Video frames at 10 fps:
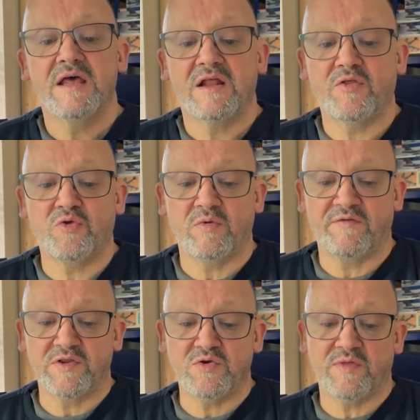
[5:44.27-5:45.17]
And I thought, well, if
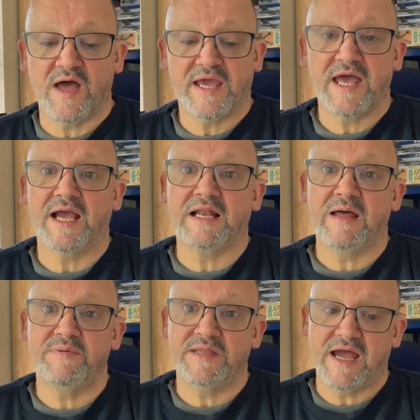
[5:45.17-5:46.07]
I do that, I can't
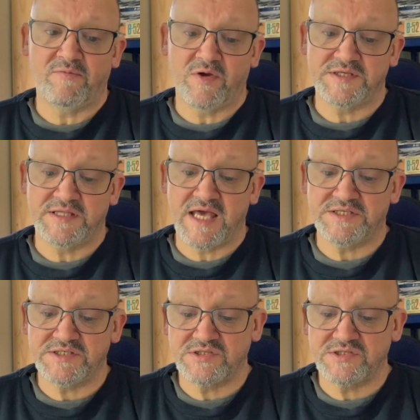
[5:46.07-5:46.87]
clamp it down right to the edges.